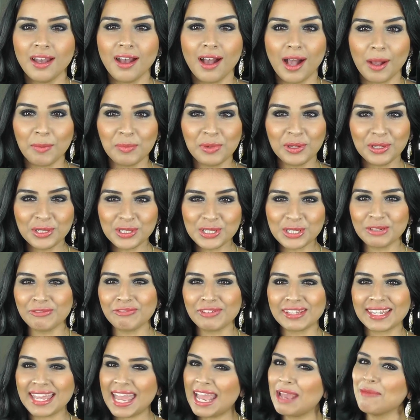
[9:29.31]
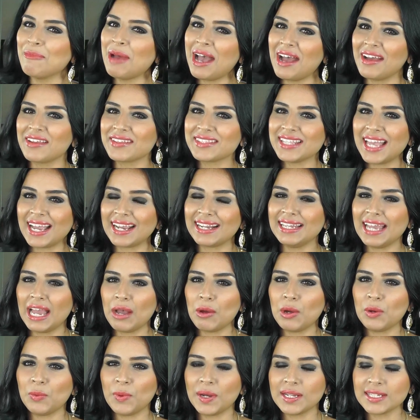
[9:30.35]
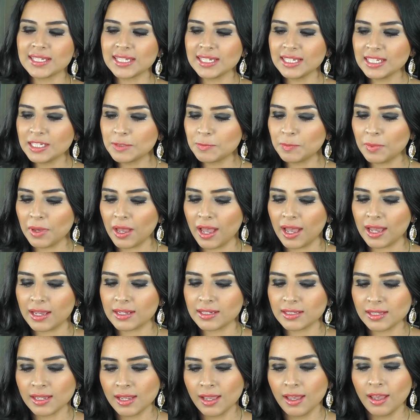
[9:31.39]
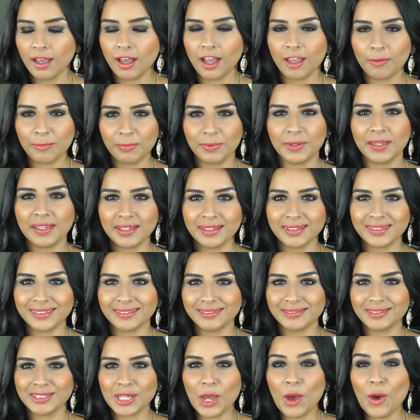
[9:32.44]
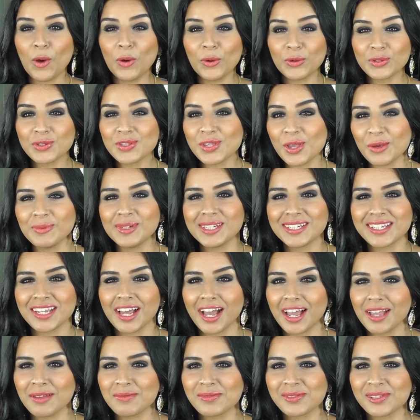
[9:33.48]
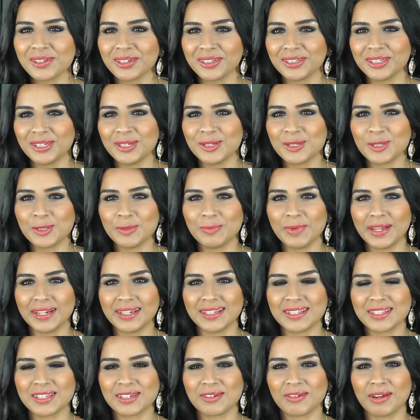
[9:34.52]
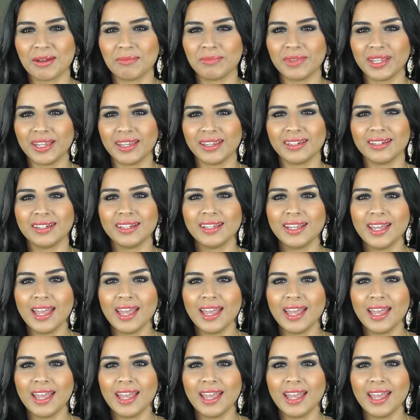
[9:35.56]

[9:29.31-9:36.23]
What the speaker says: I'm not sure if it came out exactly how I wanted, but I've been told so many times on YouTube and Instagram that